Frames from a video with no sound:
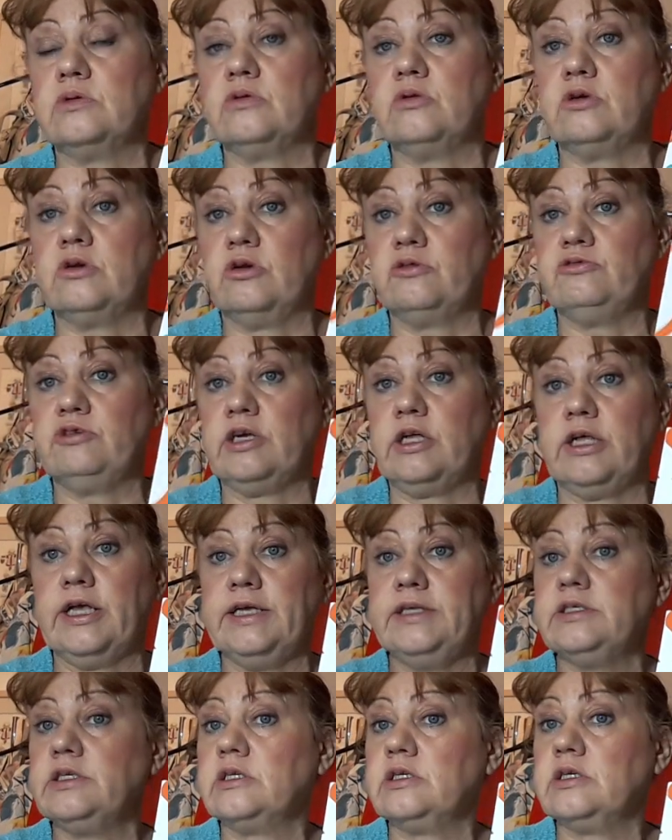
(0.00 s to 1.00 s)
ordinary
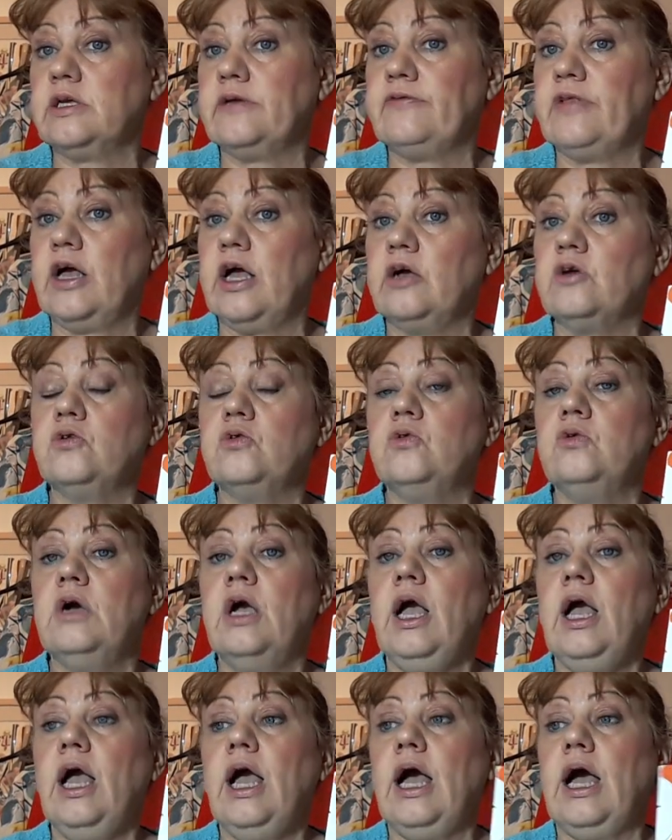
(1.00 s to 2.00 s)
cleanser, give that a go.
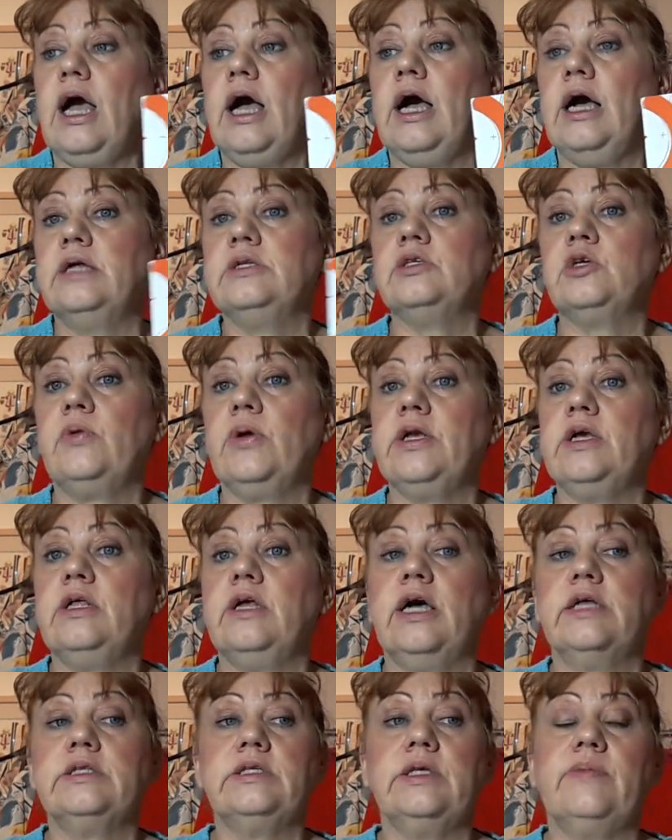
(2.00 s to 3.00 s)
And quite
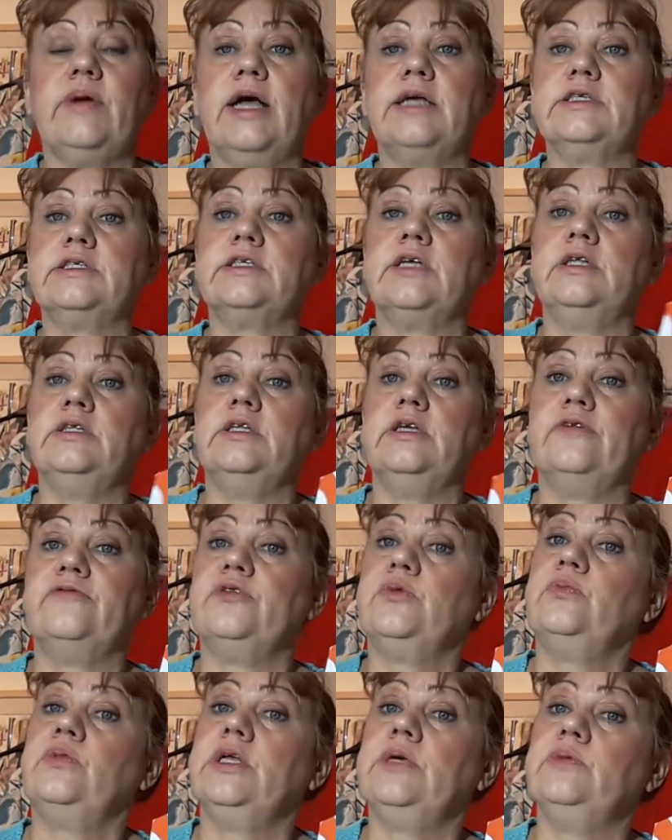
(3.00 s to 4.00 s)
glad the mask's in there
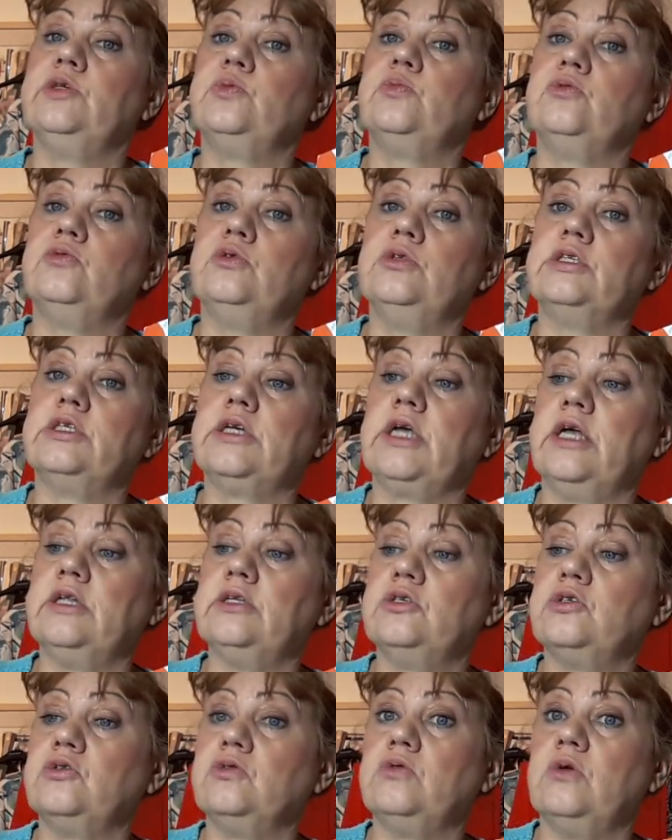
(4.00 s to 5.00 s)
for blemish prone
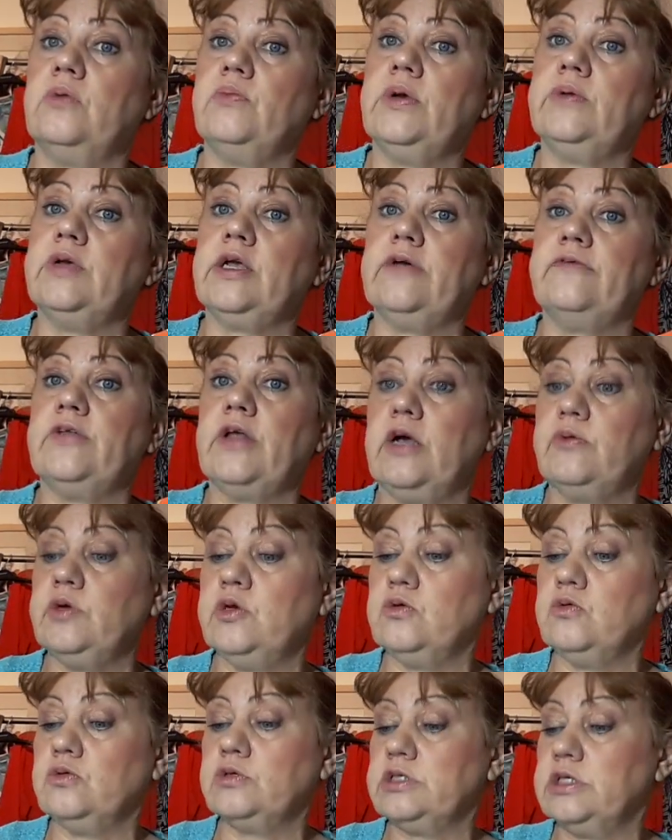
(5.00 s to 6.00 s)
skin, so I'll maybe give that a
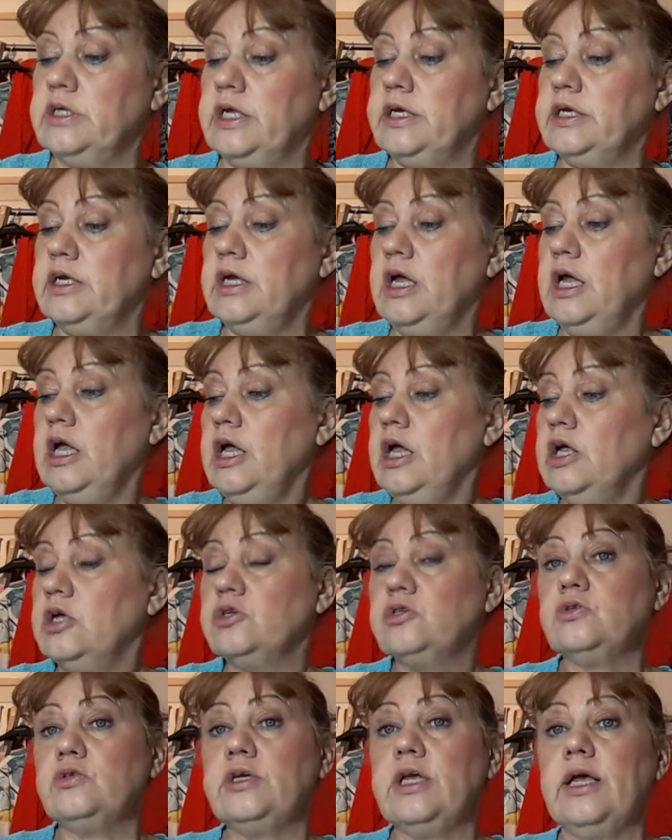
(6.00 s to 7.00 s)
wee go tonight.
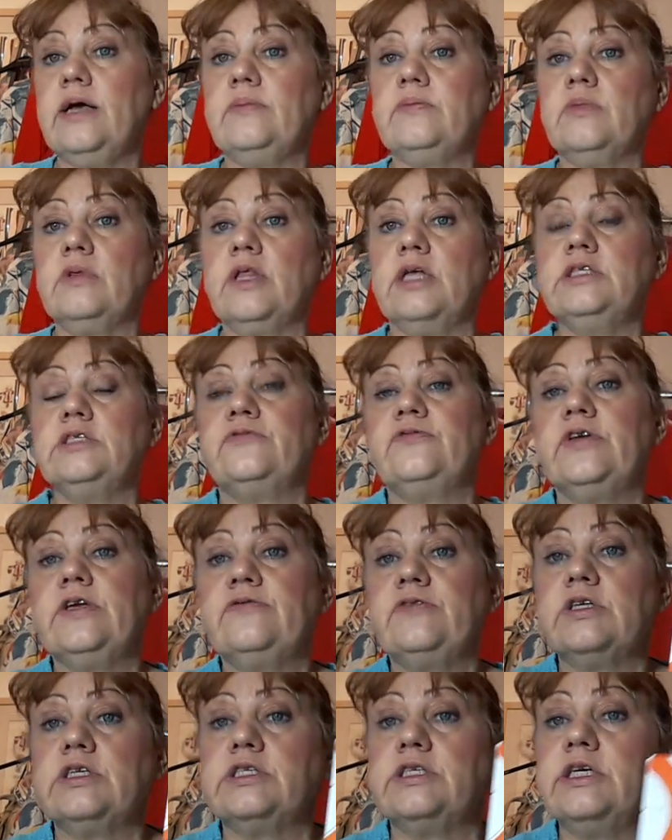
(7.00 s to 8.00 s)
So yeah, Lynn's
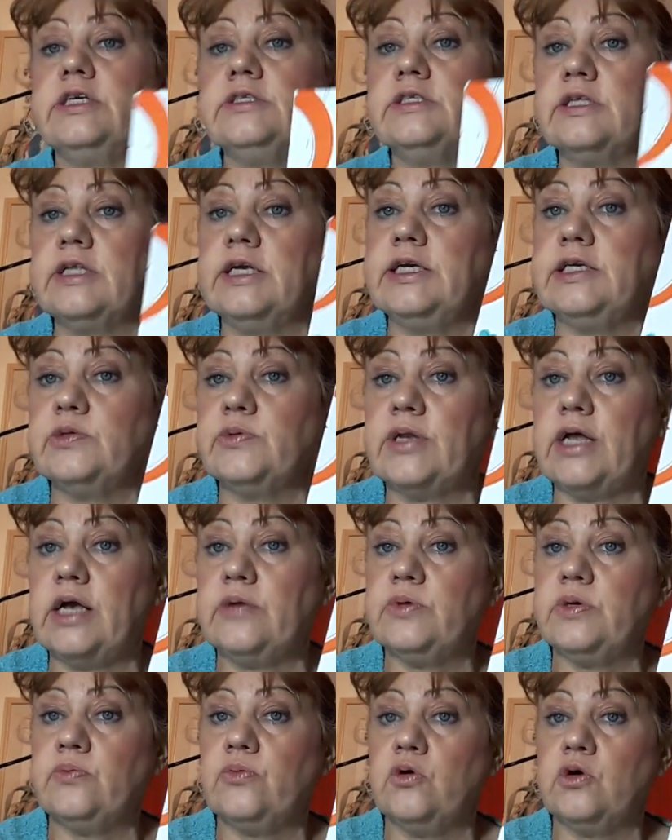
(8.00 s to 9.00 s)
favourite saying, delighted with
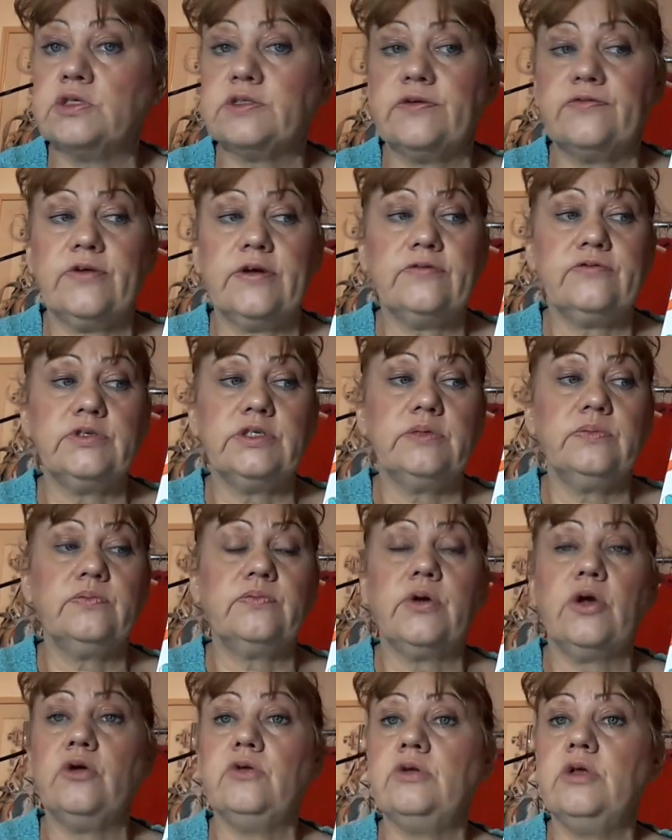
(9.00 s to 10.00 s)
that wee box of
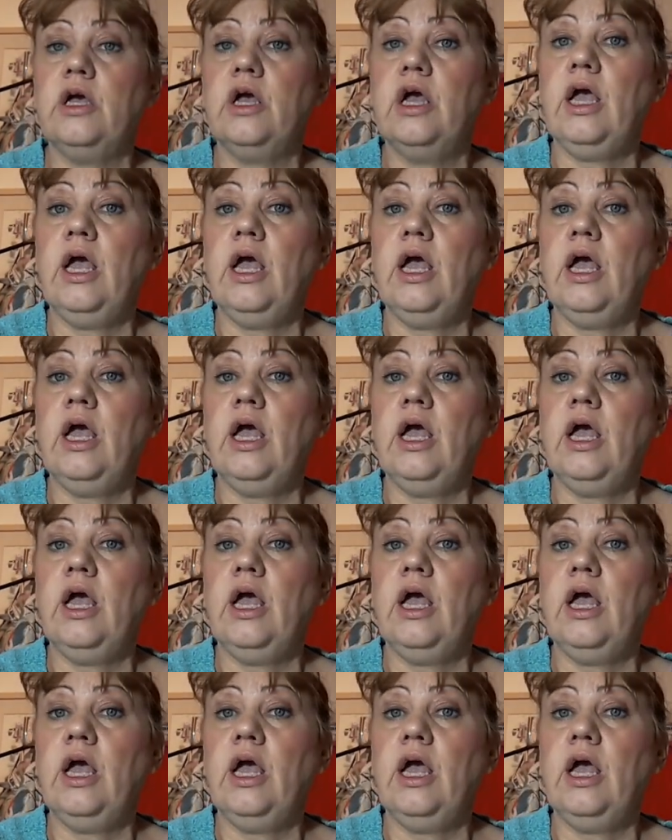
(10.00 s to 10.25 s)
£15.